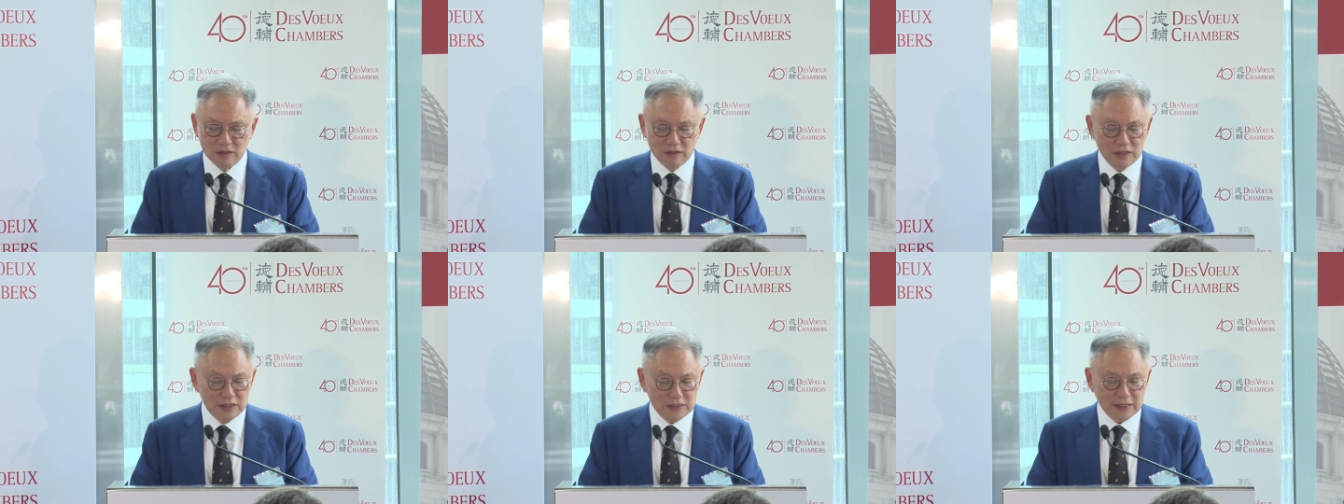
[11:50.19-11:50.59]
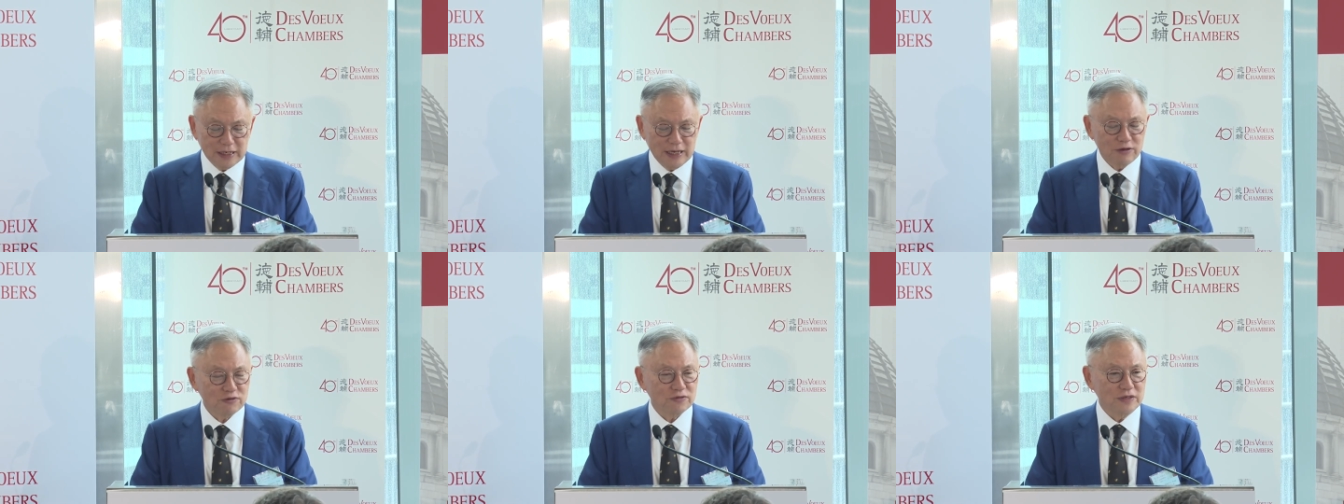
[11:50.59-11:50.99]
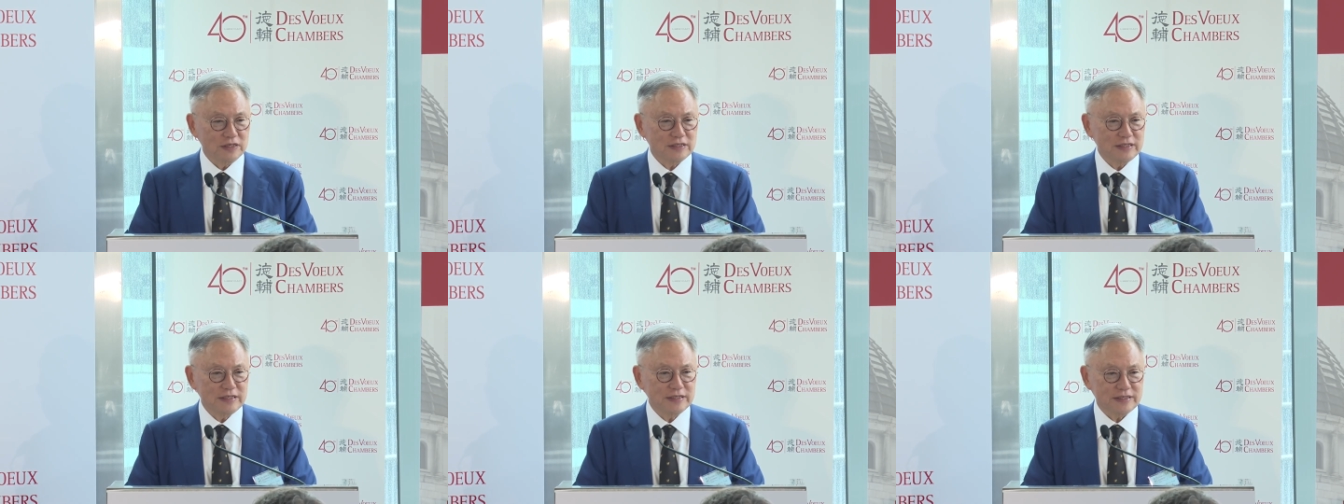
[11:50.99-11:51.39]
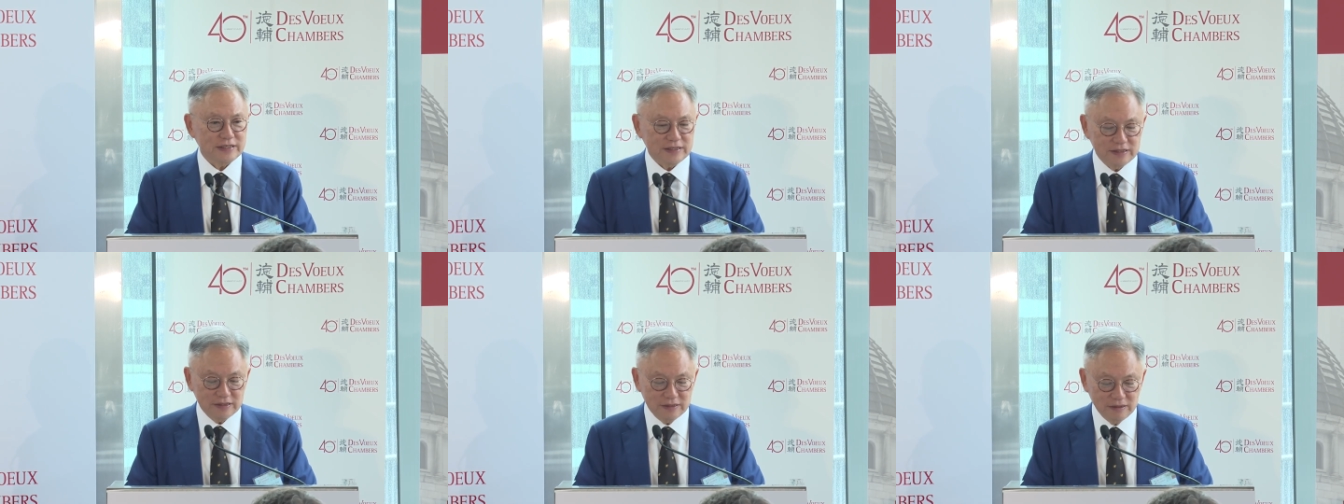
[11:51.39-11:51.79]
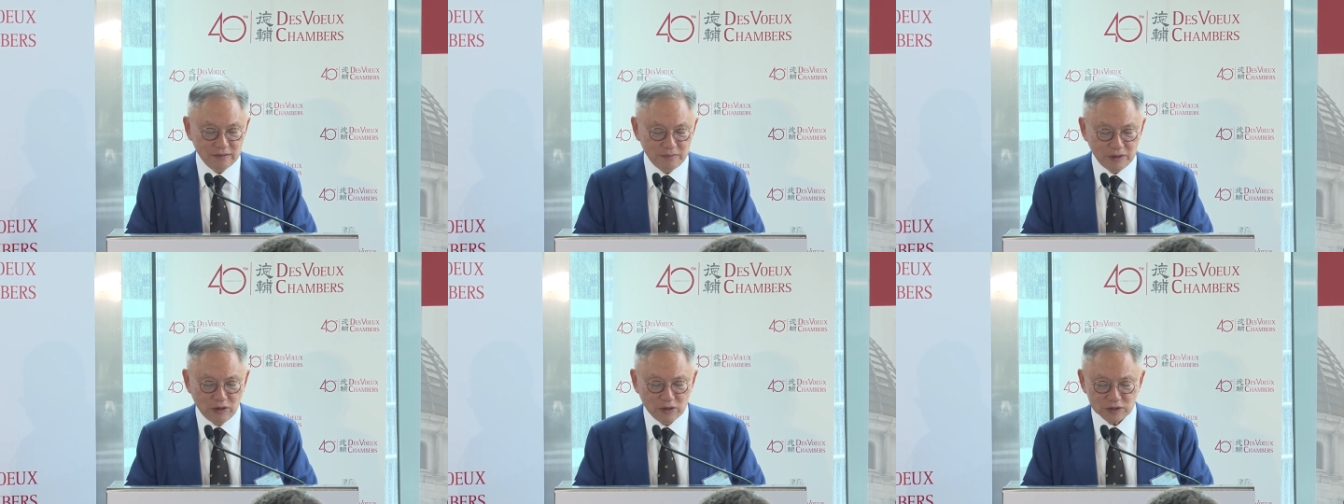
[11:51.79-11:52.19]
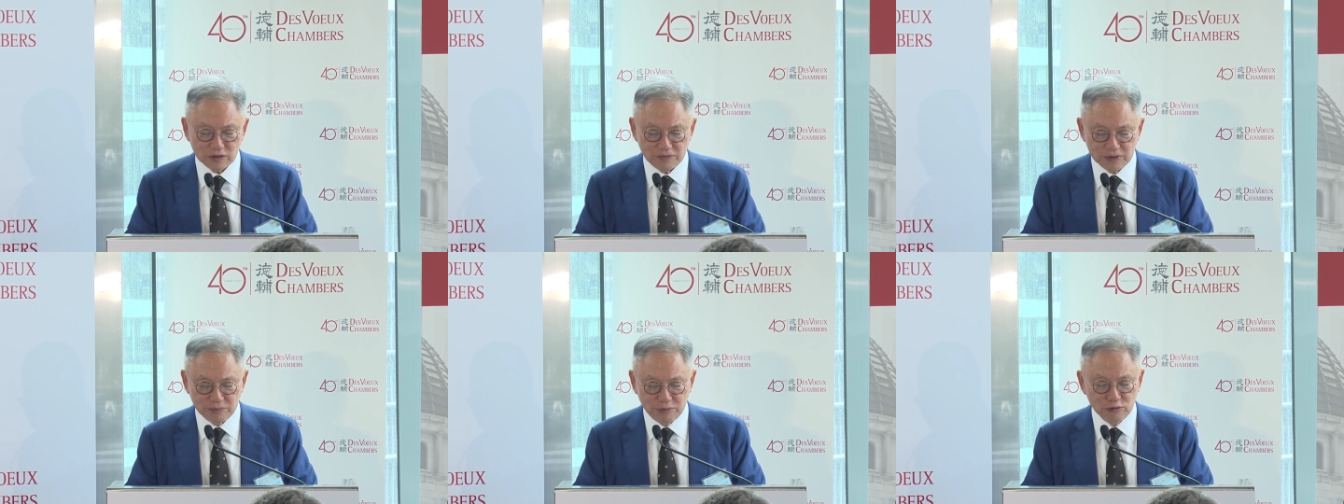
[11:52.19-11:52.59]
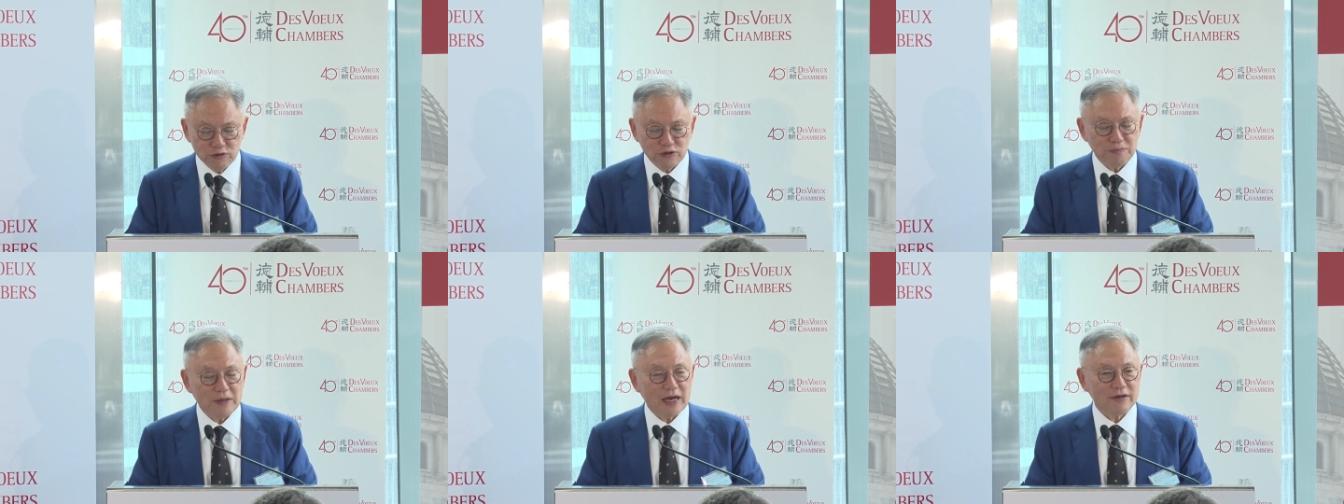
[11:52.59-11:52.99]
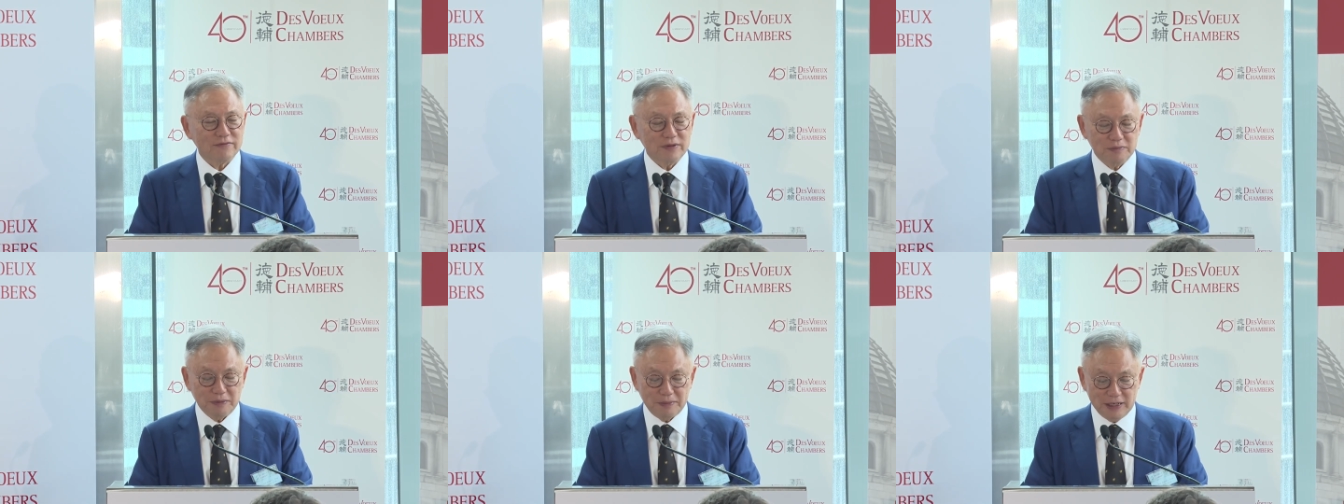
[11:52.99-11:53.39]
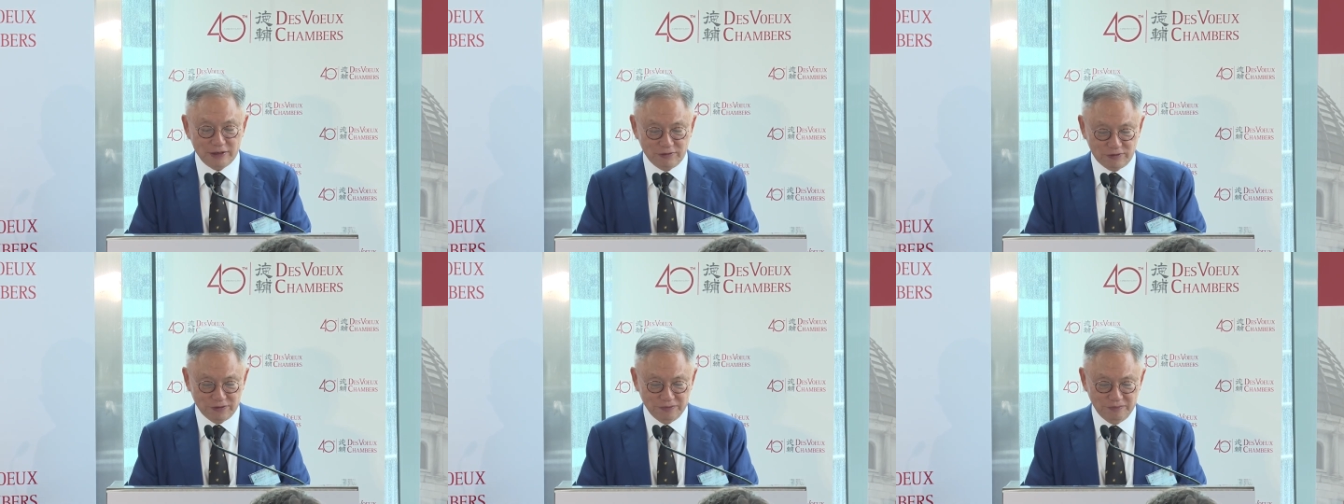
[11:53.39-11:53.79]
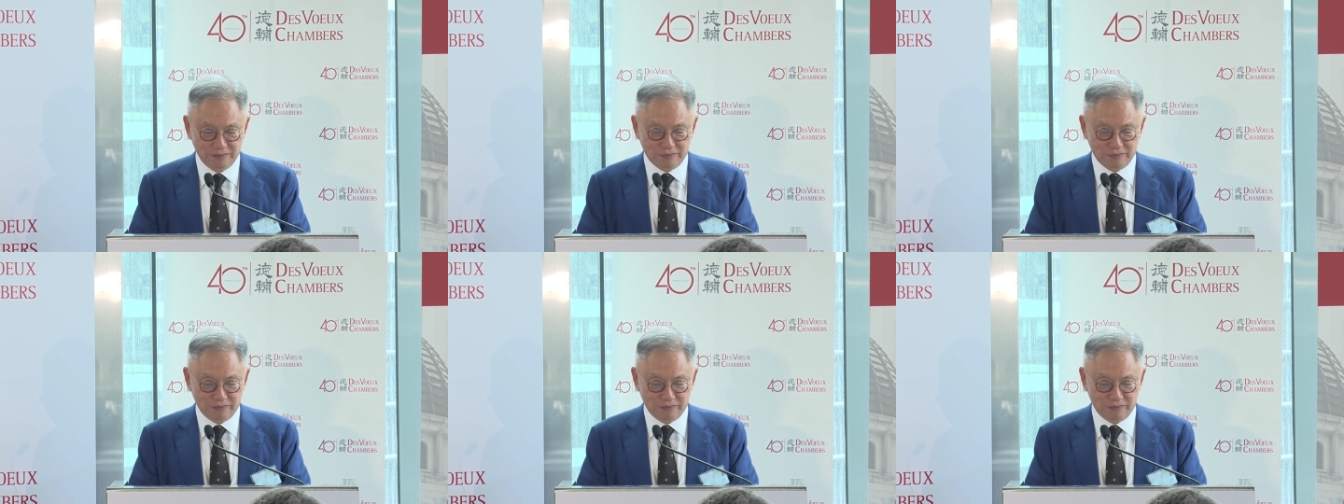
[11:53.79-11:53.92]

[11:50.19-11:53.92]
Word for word: Litigation is easier because of the pushback from the bench.